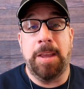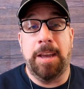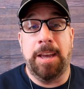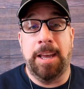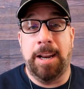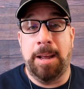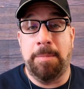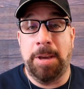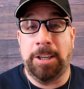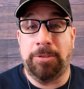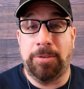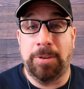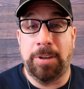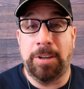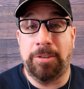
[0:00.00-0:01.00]
And I make
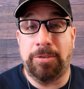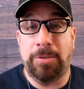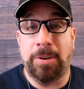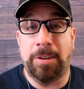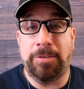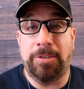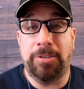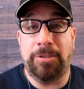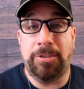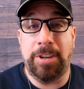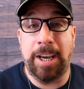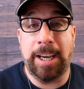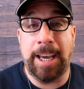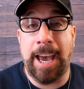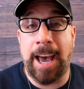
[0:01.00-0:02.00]
sure the sources
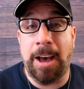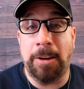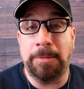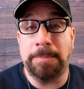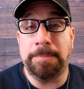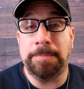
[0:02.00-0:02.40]
check out.